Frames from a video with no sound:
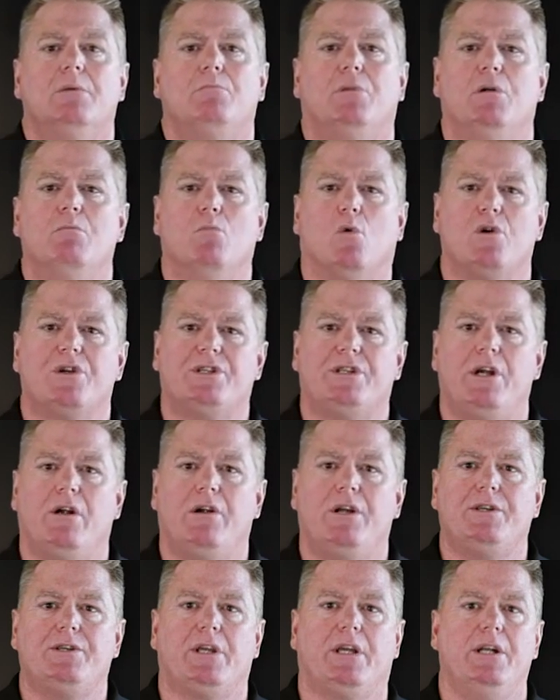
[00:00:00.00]
but more
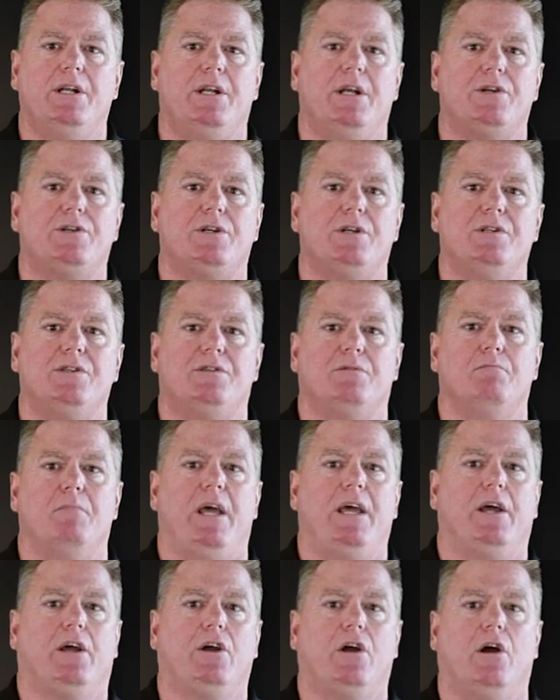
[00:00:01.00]
serious conditions
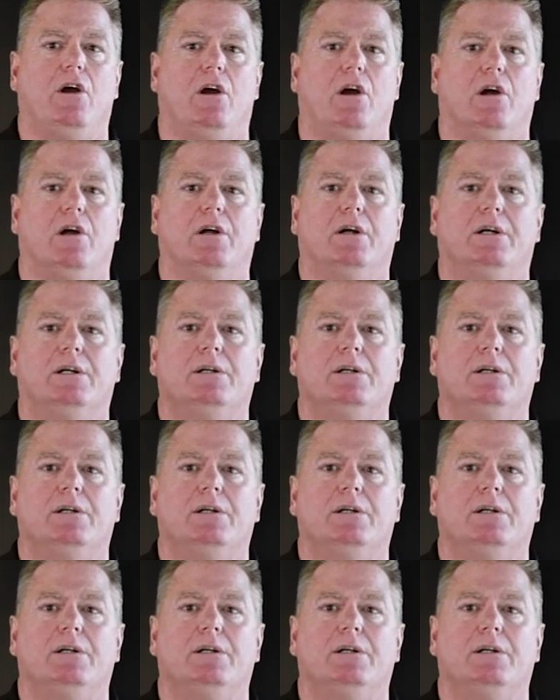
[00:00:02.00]
may occur.